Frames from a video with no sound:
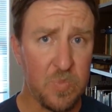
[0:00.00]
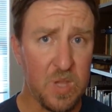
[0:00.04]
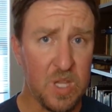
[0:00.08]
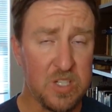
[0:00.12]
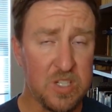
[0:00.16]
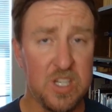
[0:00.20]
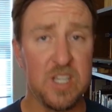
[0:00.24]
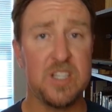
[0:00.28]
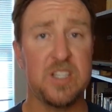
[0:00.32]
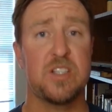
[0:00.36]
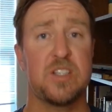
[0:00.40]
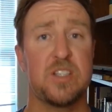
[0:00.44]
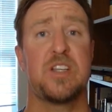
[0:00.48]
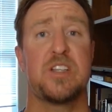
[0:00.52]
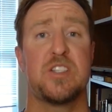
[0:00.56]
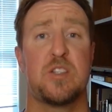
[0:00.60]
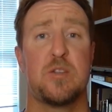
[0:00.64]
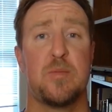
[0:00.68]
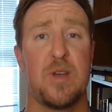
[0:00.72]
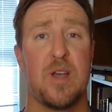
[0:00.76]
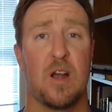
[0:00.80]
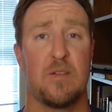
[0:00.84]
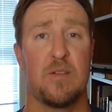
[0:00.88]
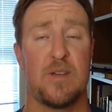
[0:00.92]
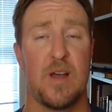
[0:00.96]
Jesus needs to
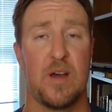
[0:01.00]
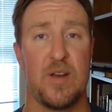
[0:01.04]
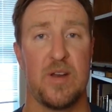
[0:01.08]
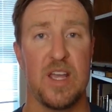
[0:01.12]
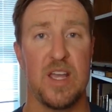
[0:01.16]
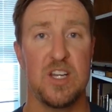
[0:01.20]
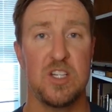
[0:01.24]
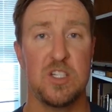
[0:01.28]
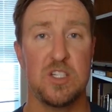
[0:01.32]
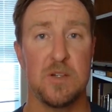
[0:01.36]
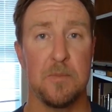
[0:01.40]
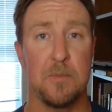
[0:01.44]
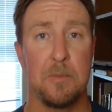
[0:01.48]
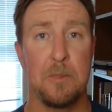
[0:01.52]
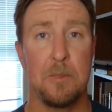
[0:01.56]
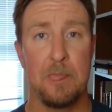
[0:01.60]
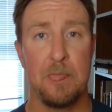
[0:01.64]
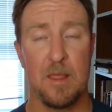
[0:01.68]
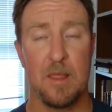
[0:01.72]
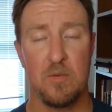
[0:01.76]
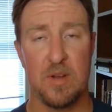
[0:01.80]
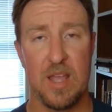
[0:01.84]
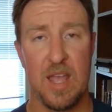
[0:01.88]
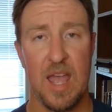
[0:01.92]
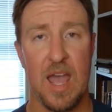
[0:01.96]
be our foundation.
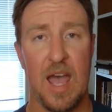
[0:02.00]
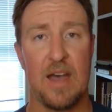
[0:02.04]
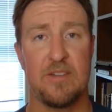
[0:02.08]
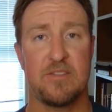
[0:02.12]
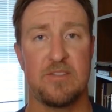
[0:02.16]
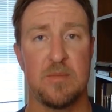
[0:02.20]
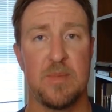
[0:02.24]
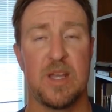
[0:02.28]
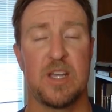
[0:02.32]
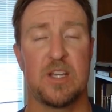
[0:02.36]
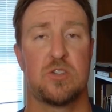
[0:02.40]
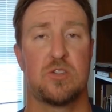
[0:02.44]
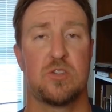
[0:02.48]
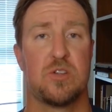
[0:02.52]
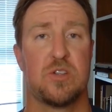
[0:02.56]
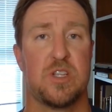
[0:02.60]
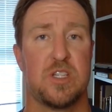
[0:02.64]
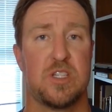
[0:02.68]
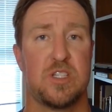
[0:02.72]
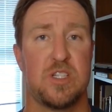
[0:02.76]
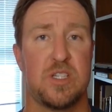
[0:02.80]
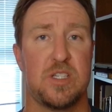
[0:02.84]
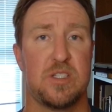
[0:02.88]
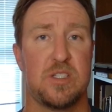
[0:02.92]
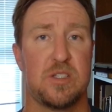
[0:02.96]
We have to make sure that
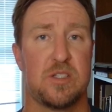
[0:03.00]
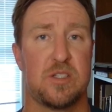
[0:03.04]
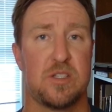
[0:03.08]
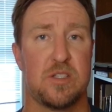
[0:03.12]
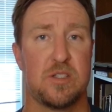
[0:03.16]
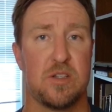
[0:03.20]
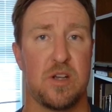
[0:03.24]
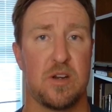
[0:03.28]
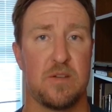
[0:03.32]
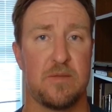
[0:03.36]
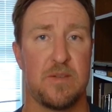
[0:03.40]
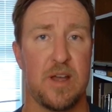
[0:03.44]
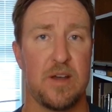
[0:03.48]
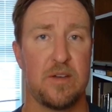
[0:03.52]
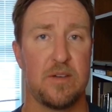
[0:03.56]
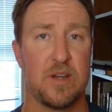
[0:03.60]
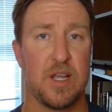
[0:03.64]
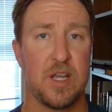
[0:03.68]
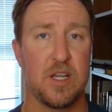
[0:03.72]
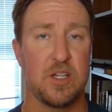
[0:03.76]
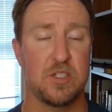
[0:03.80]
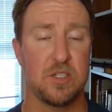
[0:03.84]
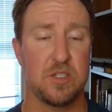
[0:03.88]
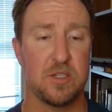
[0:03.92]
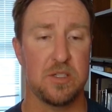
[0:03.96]
Jesus is our
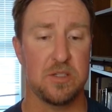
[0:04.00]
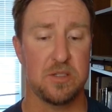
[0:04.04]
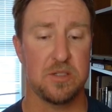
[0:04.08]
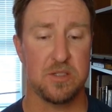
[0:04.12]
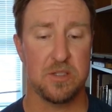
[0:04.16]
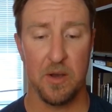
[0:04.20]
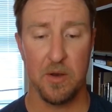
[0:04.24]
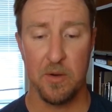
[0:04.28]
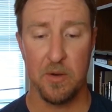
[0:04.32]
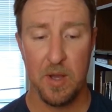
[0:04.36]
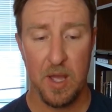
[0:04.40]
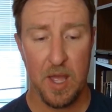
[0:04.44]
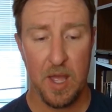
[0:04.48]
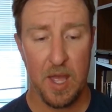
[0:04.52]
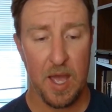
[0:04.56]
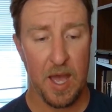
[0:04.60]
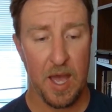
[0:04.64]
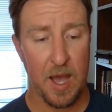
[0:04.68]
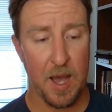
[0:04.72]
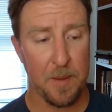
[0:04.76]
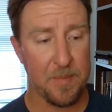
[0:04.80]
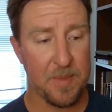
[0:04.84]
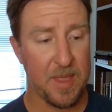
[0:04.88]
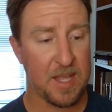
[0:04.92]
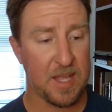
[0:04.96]
foundation. So
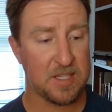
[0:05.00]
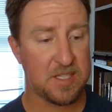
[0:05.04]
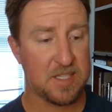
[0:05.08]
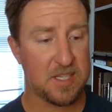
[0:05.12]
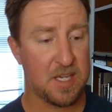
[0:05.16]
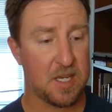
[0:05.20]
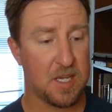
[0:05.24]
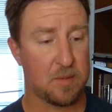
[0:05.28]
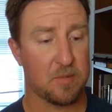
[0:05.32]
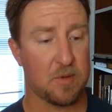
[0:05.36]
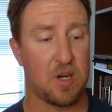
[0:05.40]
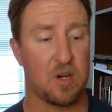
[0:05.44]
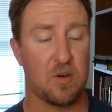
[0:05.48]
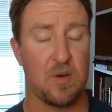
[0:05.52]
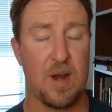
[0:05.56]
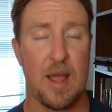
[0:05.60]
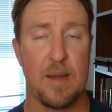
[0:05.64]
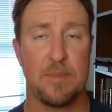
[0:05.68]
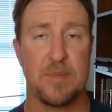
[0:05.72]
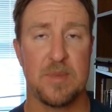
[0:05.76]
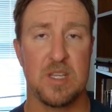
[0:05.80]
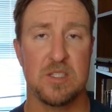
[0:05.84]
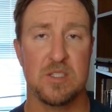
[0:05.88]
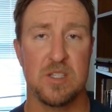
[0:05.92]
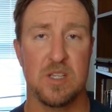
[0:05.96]
that's it. I'm going to
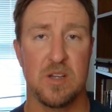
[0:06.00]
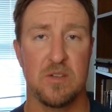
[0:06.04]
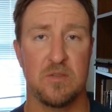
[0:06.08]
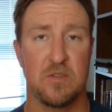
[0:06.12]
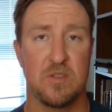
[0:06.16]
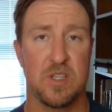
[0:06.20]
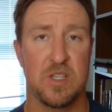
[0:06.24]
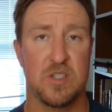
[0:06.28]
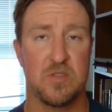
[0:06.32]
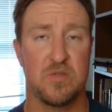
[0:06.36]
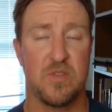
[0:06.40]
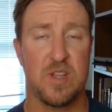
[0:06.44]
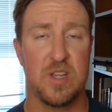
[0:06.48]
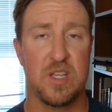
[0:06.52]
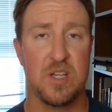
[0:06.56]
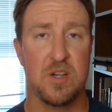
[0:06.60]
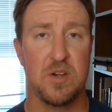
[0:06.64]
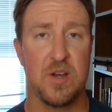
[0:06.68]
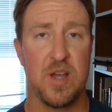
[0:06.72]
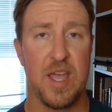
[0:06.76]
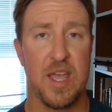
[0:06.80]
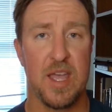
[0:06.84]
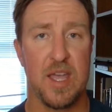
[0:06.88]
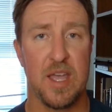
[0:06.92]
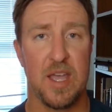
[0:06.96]
wrap this up for this video.
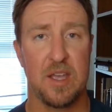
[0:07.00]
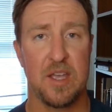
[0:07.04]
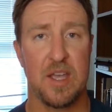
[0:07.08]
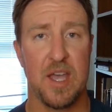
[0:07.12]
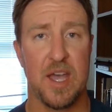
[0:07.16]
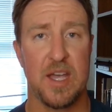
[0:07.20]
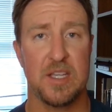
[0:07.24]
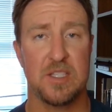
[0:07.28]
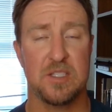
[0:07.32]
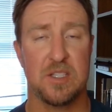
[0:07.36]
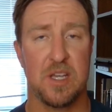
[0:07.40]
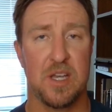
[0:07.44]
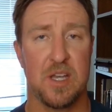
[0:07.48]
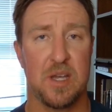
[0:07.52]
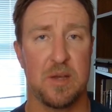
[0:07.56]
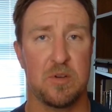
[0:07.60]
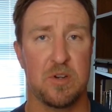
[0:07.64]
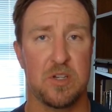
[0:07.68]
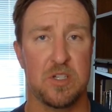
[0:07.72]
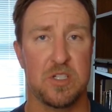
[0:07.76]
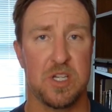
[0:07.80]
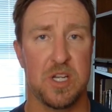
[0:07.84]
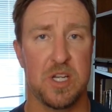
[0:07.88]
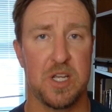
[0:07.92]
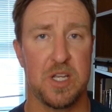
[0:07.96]
Hey, guys, I
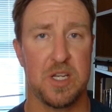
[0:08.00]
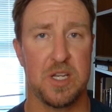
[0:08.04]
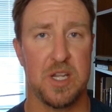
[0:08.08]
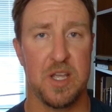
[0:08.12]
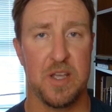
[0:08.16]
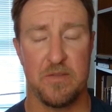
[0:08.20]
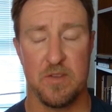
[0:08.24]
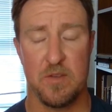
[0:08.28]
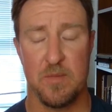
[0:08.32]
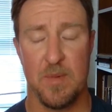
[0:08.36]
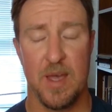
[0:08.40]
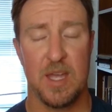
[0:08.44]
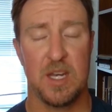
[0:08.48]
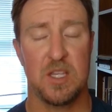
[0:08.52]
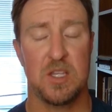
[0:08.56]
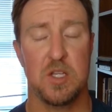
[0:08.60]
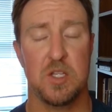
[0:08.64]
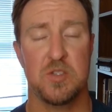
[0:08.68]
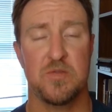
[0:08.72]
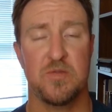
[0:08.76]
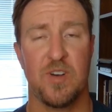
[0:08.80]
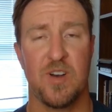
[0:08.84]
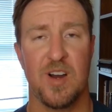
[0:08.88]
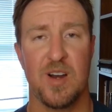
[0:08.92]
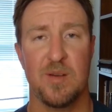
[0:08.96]
appreciate, if you made it
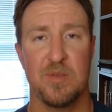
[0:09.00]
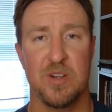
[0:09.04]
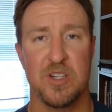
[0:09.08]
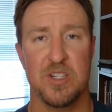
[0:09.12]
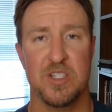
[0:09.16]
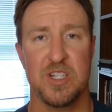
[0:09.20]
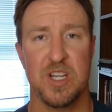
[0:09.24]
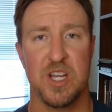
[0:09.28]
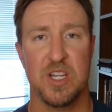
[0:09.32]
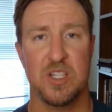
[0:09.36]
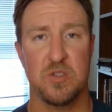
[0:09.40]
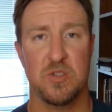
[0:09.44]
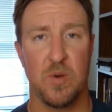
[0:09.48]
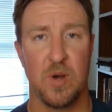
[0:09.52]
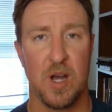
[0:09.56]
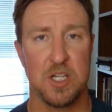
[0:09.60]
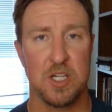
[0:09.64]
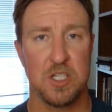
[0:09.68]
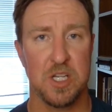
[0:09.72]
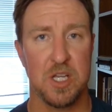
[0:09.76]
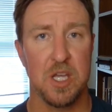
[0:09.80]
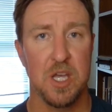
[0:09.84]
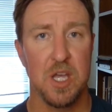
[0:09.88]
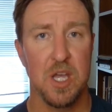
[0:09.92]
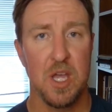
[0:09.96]
this far, I appreciate you
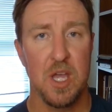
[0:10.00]
watching.